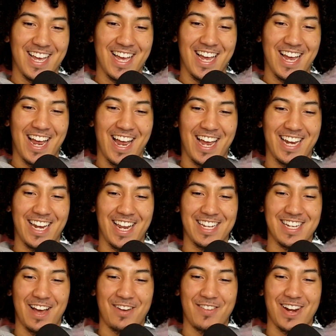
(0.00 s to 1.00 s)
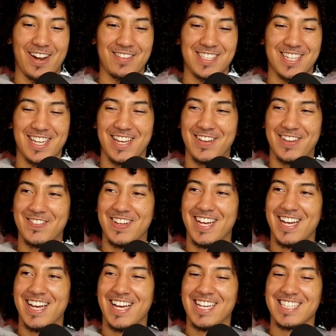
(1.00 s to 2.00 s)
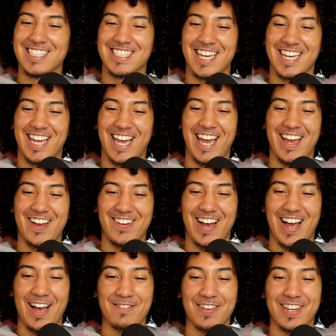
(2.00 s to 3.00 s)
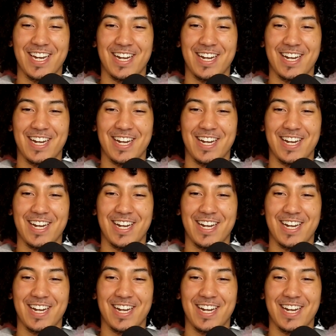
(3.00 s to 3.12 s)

and then I went up to him. Was like, "Hey, what happened?"